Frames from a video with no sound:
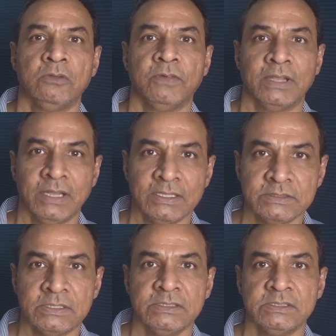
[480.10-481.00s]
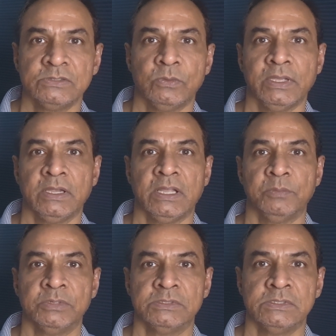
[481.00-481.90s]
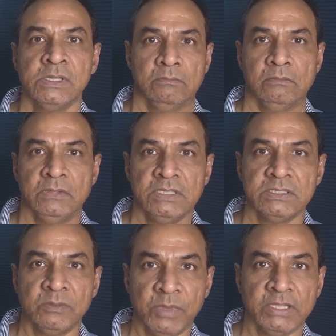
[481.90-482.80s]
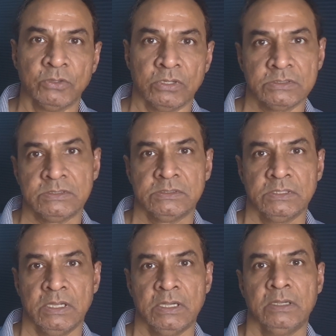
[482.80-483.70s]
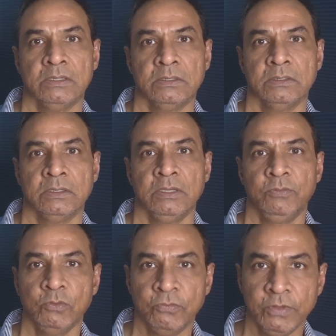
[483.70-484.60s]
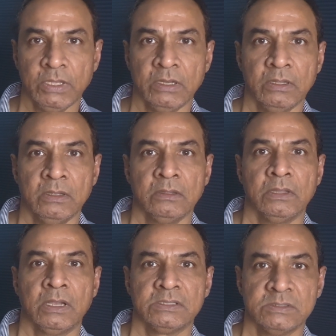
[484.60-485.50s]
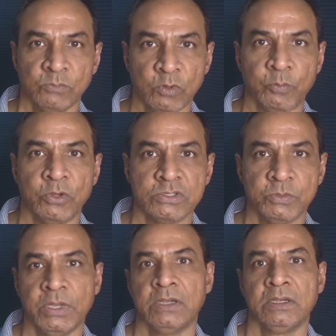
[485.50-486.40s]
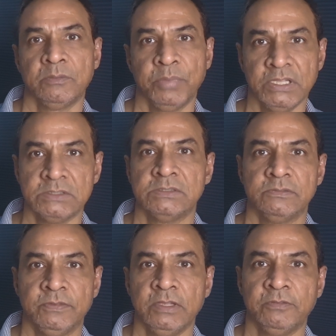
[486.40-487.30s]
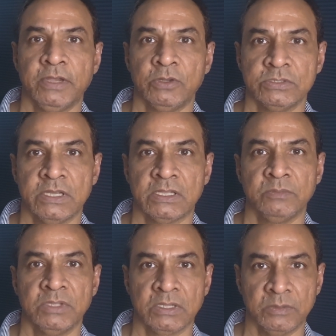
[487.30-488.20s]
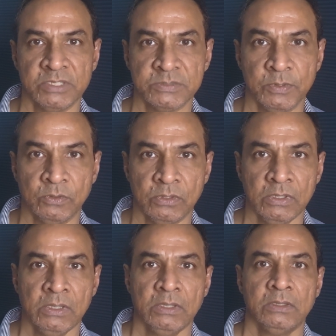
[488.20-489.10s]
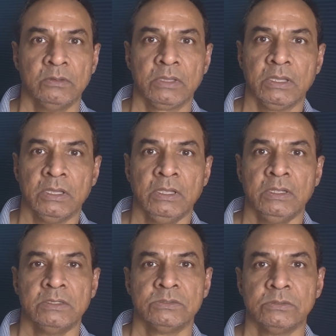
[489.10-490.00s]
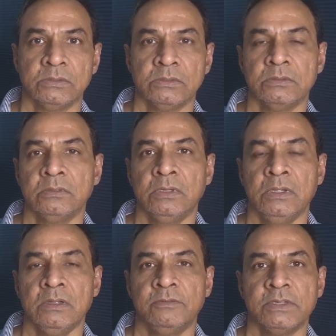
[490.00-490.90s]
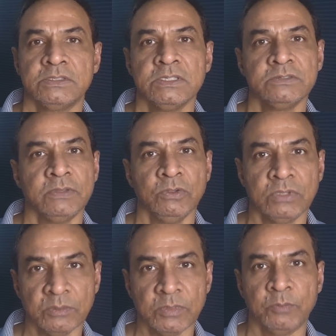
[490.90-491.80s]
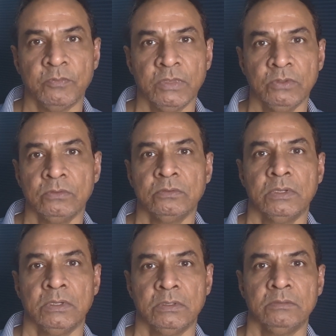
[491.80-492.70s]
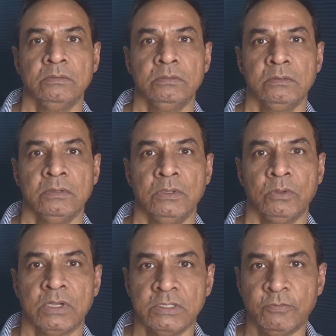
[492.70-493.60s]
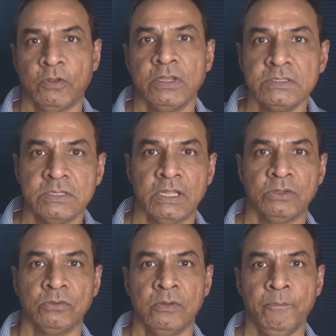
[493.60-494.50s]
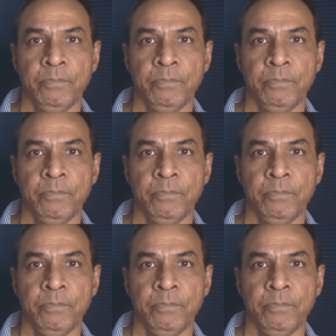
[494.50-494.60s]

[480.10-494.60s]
of analyze the reasons why it happens. These are my thoughts, and if you feel there are some more points to be added, please feel free to share them in the comments below. Okay. So first thing is, when you come up, when you look at the foreign scenario,